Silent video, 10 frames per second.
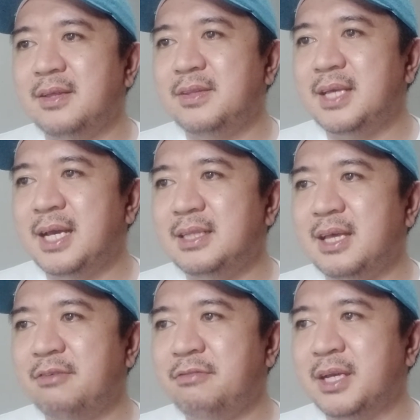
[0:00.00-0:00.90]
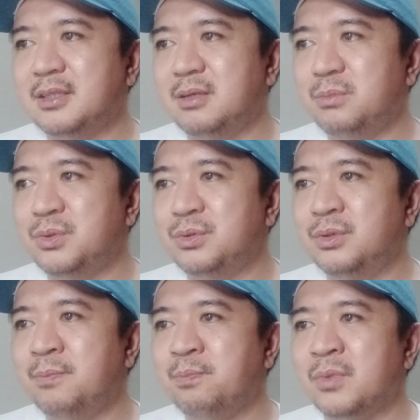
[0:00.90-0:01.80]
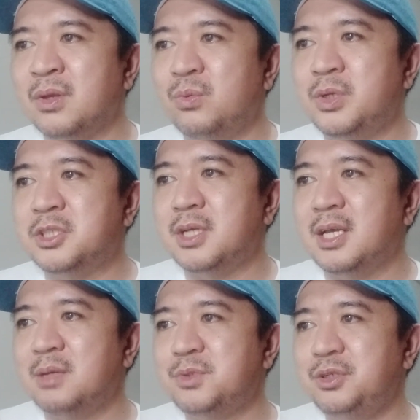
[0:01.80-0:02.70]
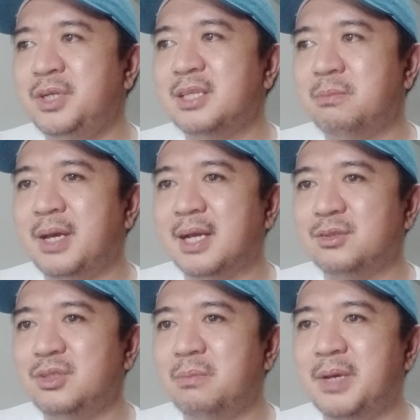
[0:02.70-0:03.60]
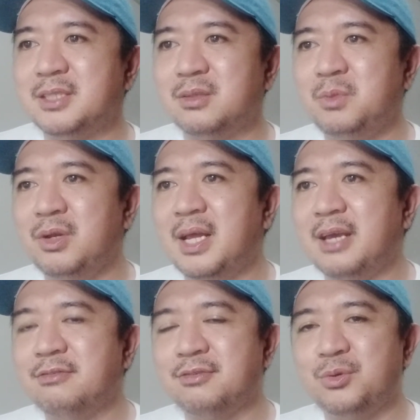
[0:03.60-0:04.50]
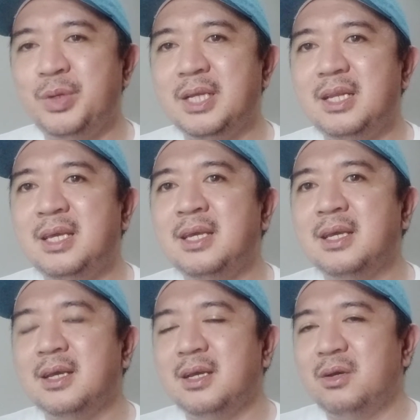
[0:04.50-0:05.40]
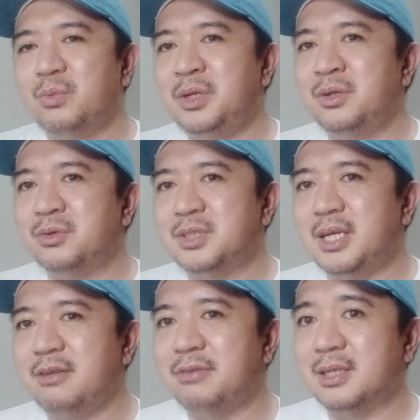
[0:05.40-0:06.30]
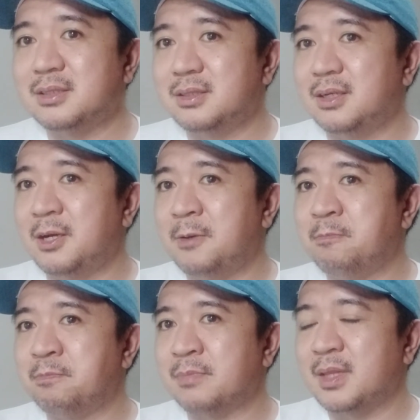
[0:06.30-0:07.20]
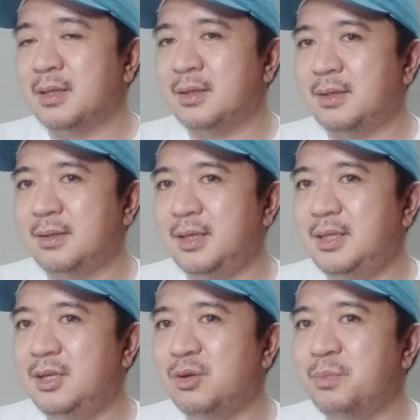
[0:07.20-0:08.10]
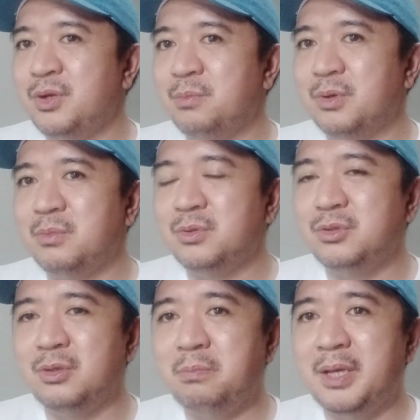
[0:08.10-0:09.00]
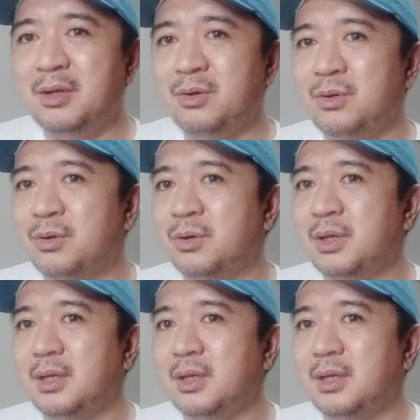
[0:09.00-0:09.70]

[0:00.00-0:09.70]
that affect the mood, which helps you get back to the best of your life quickly with no side effects. Hindi ko pinapromote yun, pero